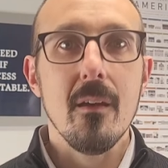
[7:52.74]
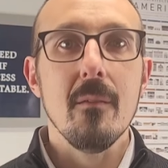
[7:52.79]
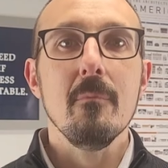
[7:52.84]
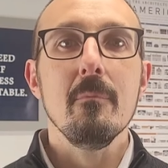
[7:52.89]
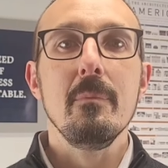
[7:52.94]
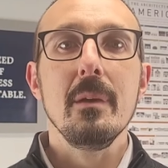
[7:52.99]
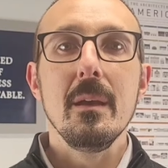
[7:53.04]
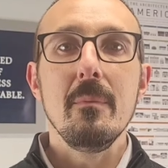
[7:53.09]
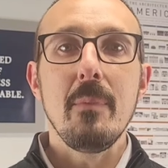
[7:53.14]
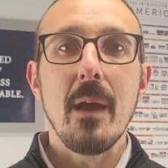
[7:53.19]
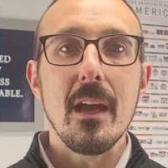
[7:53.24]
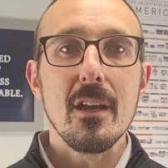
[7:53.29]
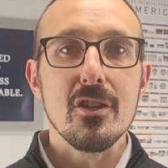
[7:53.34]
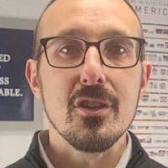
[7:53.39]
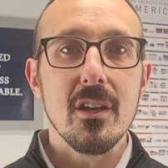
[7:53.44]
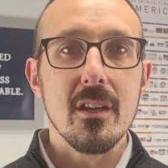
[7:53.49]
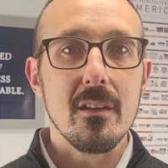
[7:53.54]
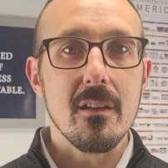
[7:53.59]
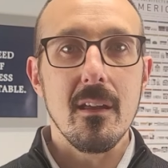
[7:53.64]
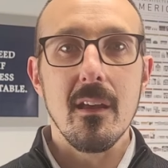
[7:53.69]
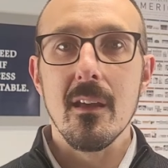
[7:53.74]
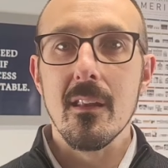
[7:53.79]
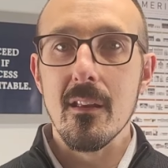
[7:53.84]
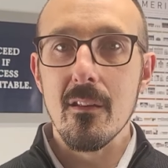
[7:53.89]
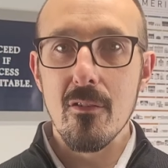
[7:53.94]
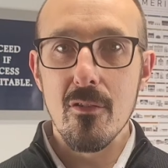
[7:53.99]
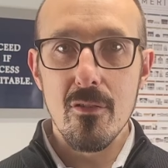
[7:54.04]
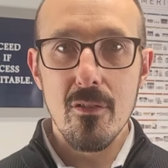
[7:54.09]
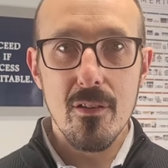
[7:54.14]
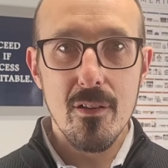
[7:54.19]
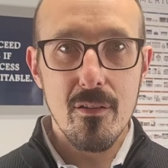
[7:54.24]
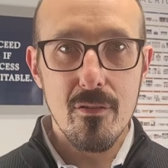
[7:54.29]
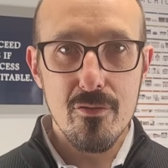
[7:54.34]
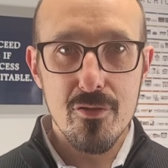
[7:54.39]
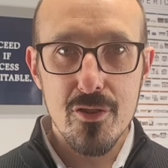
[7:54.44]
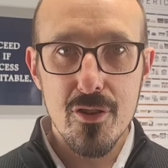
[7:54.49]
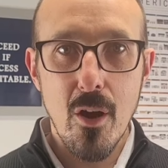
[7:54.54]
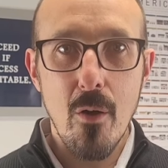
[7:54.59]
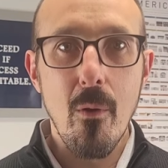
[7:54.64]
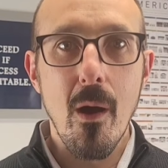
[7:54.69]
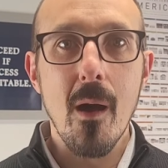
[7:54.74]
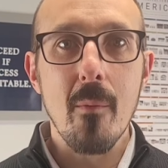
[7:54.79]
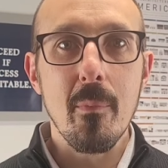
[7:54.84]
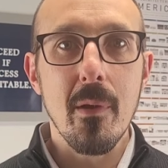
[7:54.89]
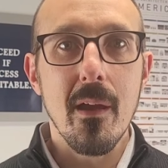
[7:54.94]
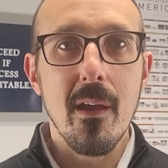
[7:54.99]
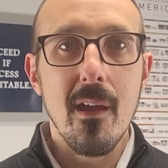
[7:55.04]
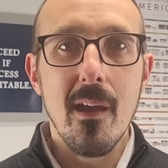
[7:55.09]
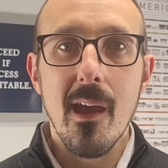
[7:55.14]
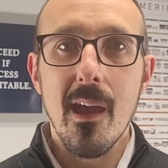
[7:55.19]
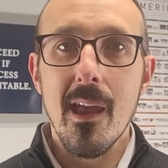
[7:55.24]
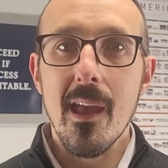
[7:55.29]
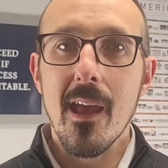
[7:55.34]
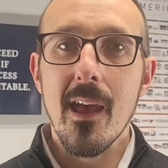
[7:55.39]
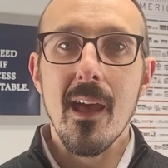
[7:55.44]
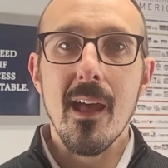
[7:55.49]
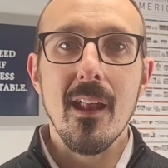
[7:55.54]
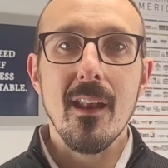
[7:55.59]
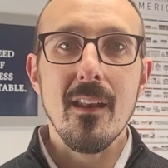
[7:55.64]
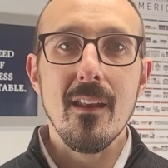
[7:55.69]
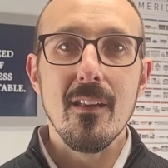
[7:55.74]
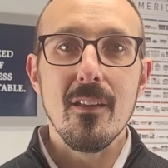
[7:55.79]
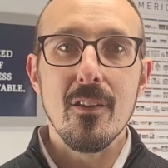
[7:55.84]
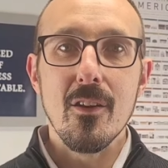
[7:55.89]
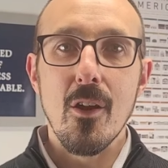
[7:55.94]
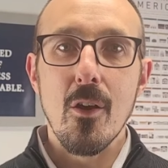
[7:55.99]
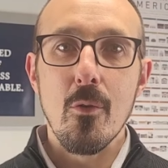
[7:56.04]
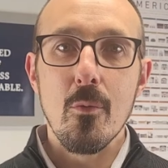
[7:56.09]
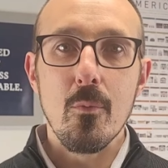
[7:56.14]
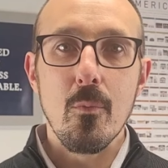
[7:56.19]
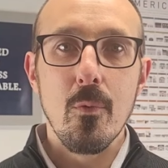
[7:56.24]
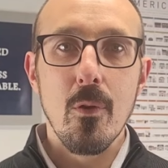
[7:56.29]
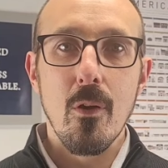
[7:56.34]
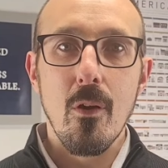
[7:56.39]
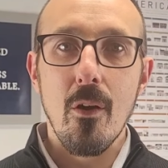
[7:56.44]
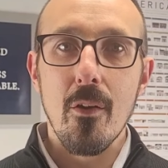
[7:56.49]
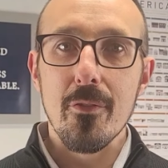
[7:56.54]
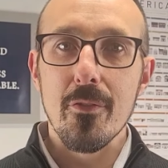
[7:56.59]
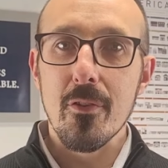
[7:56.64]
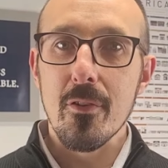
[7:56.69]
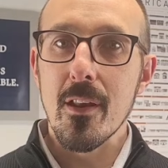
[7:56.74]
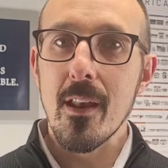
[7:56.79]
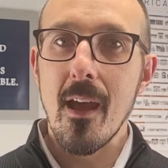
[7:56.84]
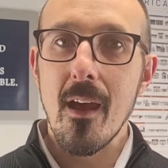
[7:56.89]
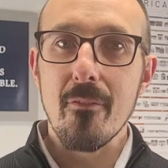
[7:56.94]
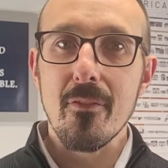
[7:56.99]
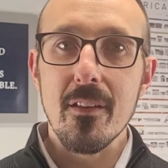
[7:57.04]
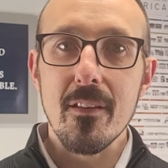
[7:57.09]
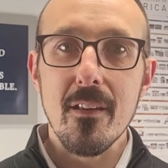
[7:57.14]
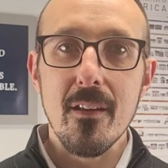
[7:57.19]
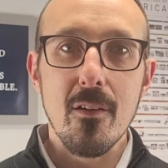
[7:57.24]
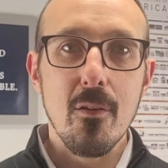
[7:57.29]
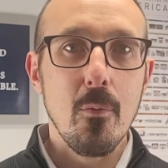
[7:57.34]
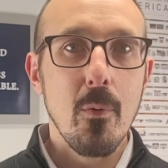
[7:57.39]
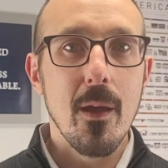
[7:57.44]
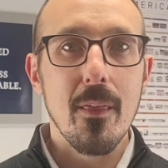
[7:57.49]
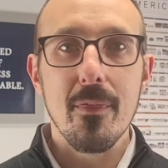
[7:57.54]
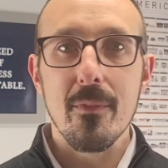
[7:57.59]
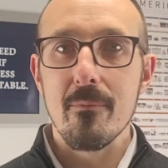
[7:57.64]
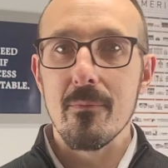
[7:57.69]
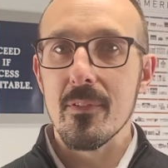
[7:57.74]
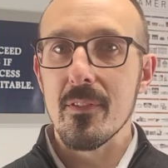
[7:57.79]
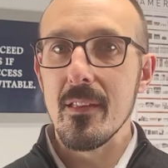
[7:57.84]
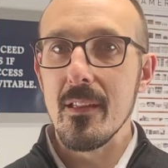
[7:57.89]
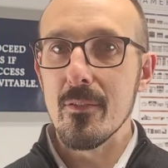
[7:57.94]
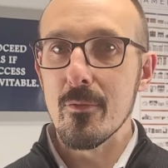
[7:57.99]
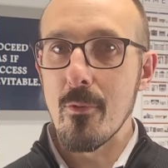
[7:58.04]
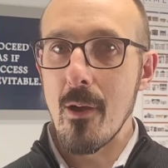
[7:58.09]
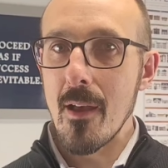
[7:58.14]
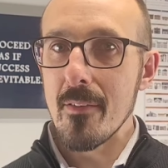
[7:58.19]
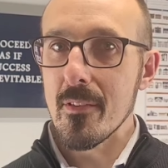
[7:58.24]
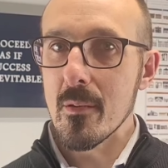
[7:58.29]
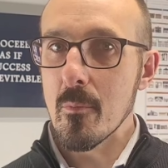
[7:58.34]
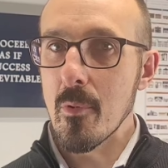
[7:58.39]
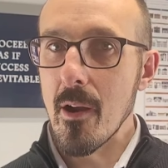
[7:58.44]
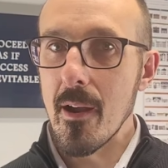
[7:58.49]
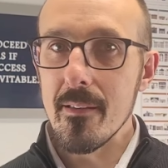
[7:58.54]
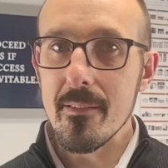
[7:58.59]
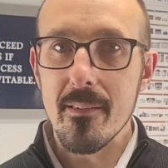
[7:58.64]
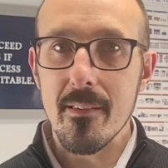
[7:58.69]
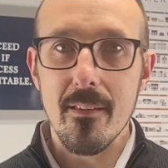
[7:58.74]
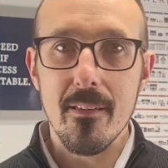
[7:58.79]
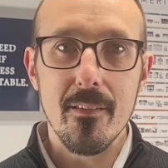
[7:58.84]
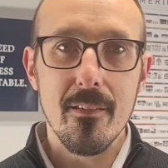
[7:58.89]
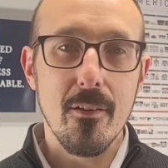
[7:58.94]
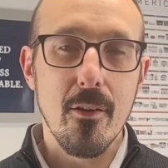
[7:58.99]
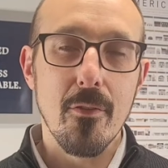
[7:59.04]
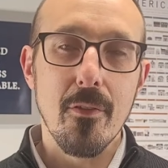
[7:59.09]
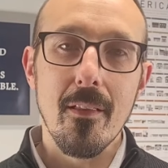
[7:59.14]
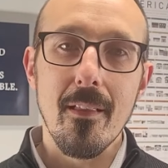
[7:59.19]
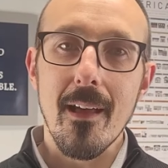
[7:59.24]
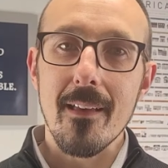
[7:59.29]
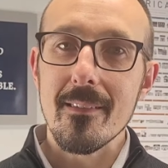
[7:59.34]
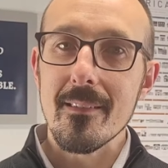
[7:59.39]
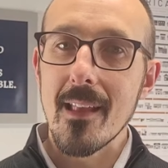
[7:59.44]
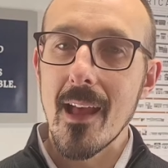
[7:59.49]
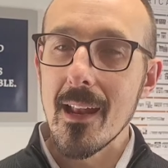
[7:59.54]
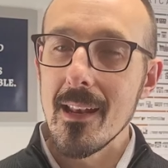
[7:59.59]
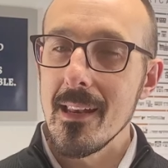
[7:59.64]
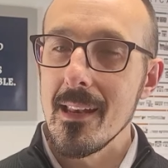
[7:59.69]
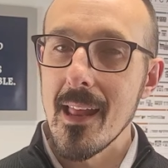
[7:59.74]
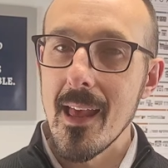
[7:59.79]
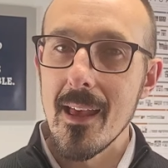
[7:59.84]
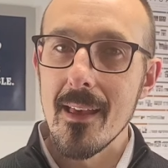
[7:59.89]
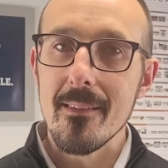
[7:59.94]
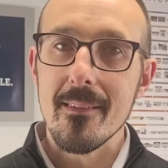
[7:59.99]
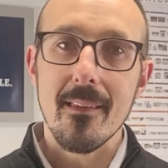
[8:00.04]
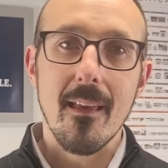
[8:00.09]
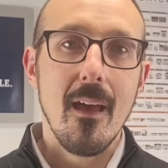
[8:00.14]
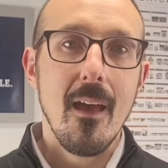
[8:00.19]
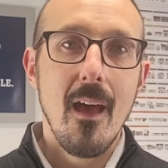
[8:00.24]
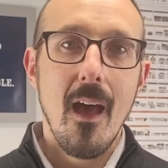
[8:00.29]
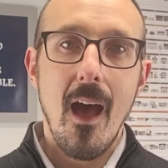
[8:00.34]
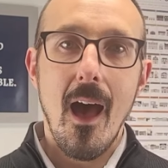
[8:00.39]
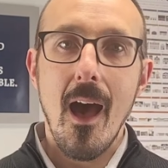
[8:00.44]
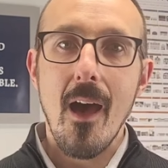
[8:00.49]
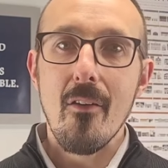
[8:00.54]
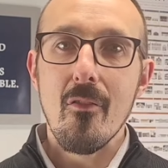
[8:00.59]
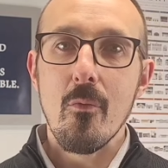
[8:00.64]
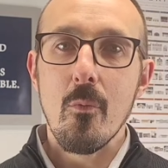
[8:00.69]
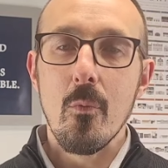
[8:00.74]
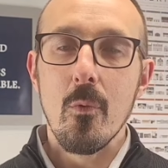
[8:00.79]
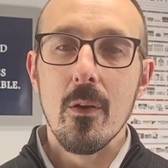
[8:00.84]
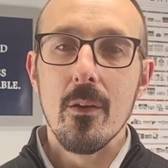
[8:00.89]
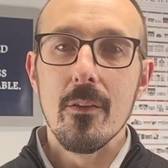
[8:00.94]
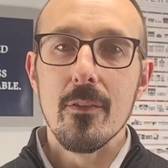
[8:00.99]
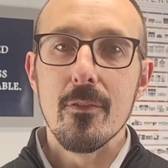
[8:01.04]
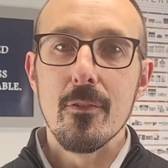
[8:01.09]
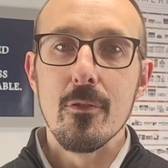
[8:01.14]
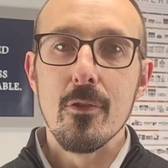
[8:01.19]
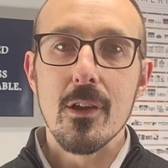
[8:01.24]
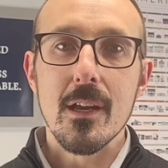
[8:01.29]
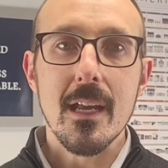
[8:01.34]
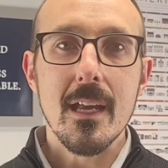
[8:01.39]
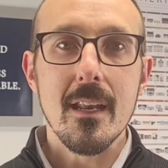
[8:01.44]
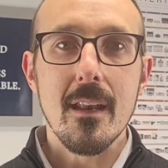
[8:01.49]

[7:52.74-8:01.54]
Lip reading: be patient, and it'll show up. And we're also going to have to deal with these rising prices. The last 90 days, I was looking at